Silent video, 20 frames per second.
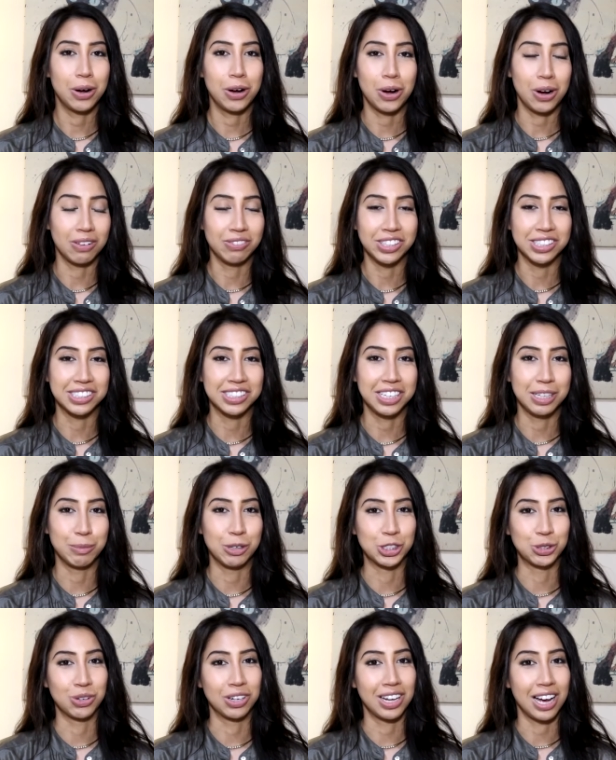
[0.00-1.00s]
obviously the
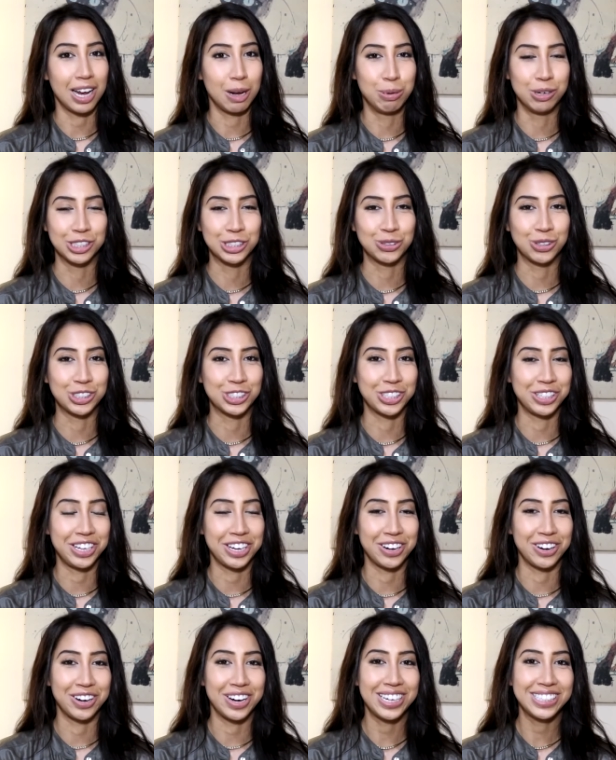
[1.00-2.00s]
most reliable source on the
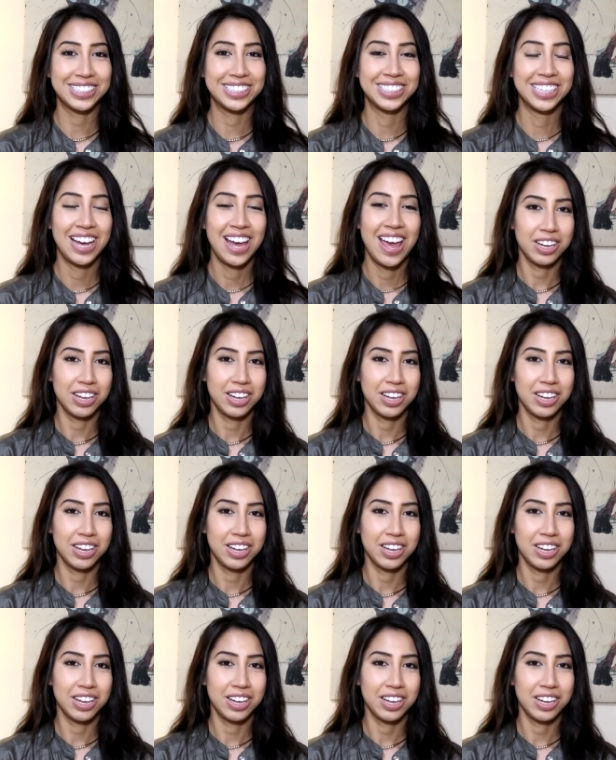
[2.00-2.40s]
internet,